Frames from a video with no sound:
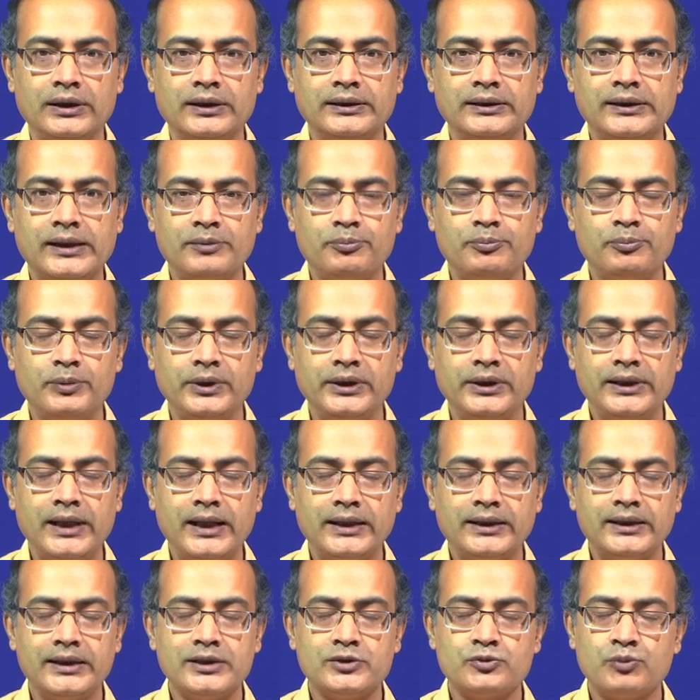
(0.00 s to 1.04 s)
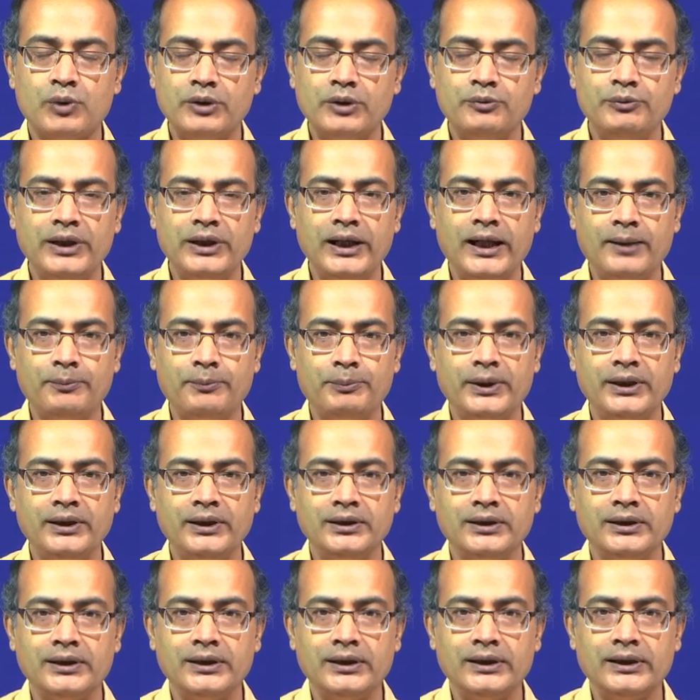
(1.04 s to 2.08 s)
that in that case what will
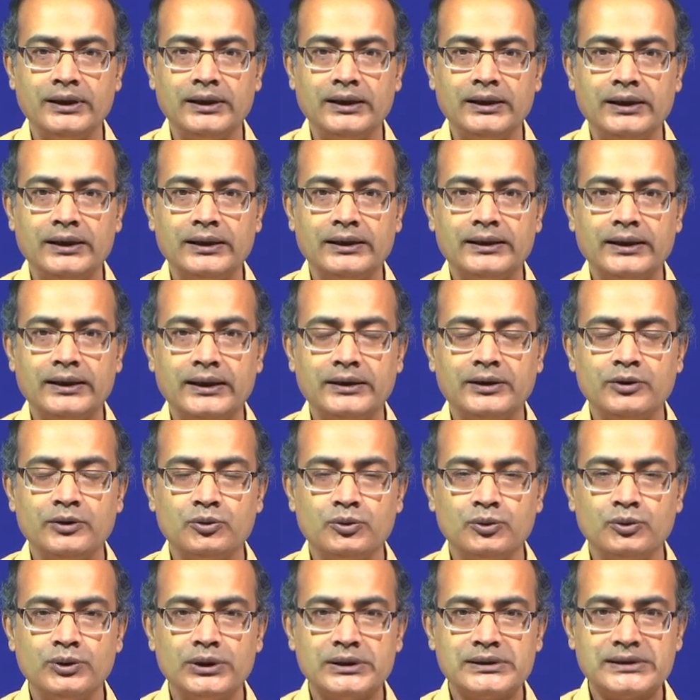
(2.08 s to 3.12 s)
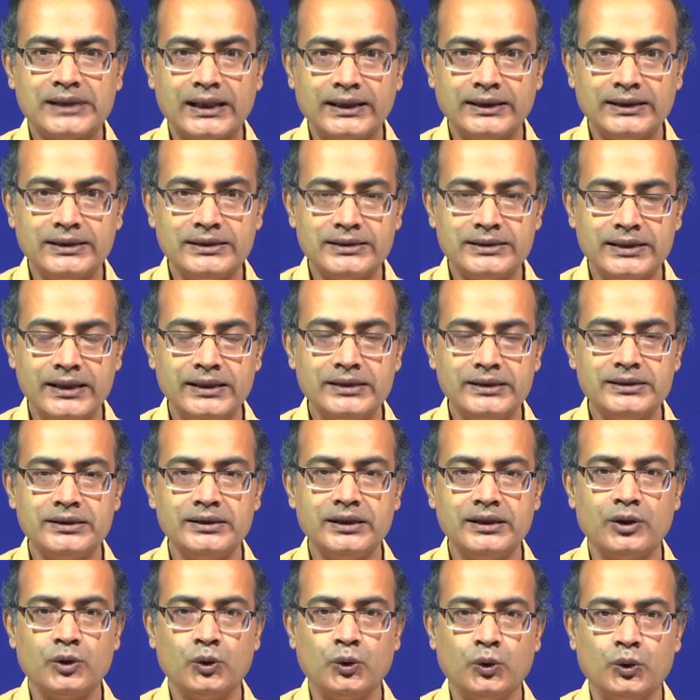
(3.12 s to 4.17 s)
happen, that due to the sudden change
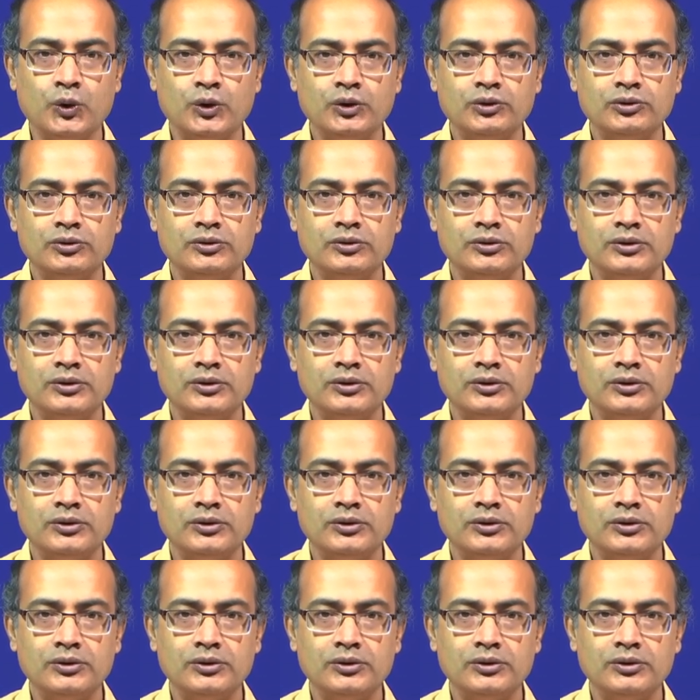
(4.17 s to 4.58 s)
in the load,